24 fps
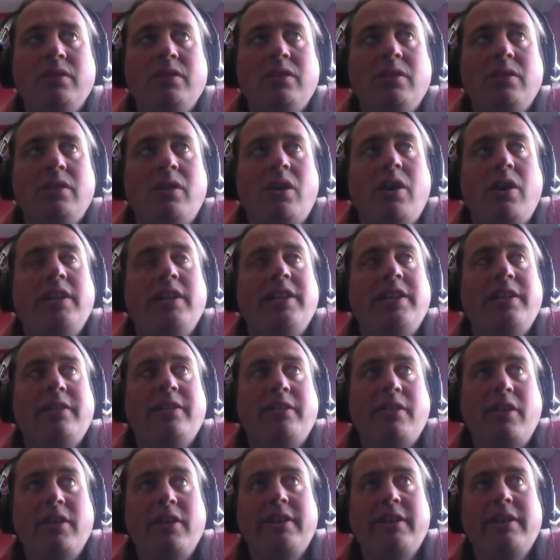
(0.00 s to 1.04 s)
Highly
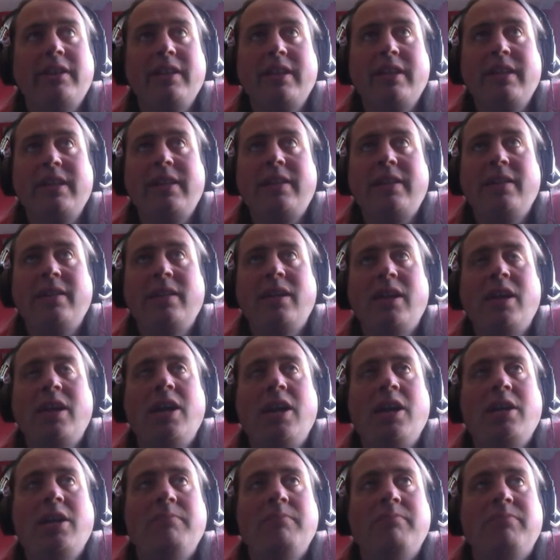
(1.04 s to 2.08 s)
unlikely,
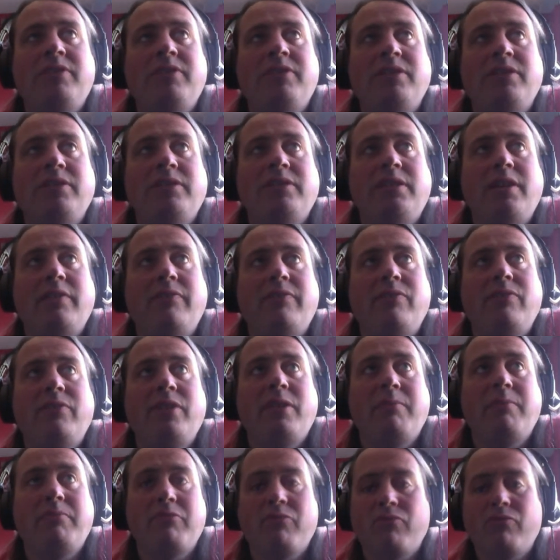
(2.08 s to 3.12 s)
for a
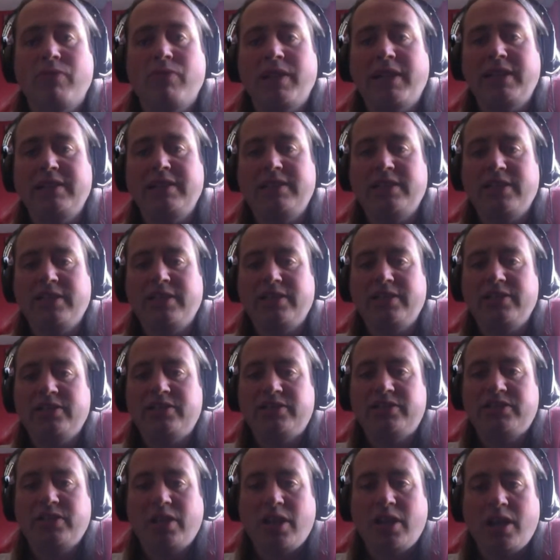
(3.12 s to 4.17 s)
number of
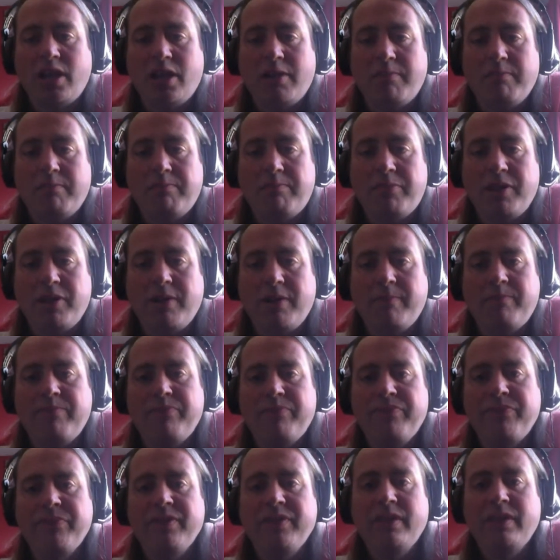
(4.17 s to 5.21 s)
reasons, but
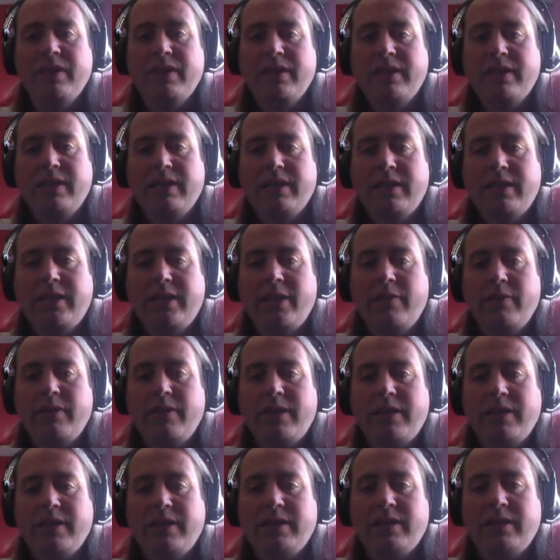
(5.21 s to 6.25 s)
it
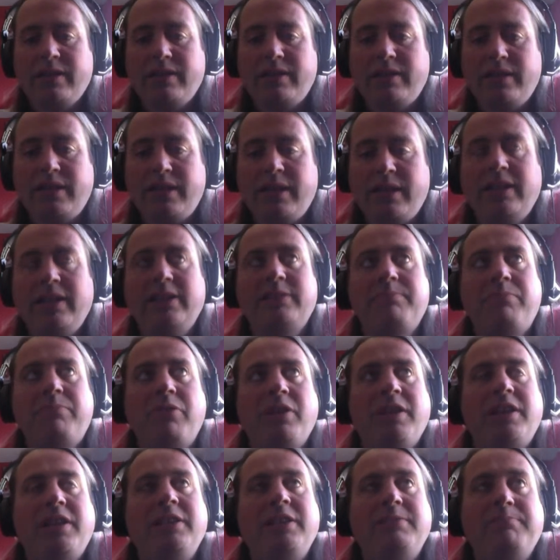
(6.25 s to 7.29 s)

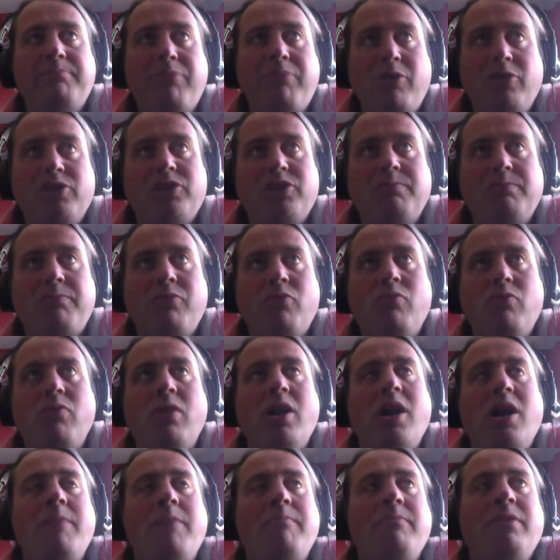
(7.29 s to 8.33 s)
is
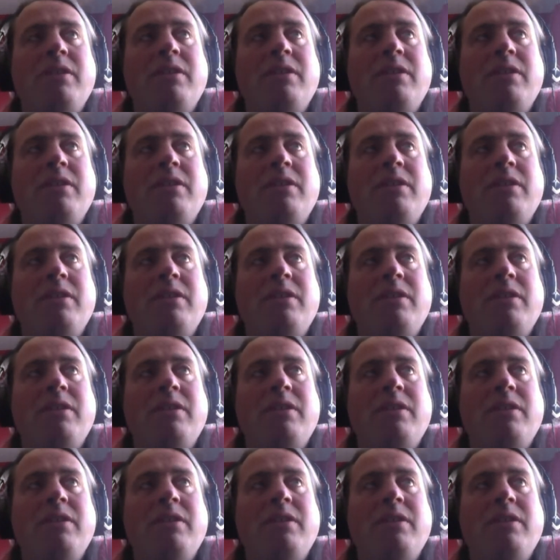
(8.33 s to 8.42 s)
possible.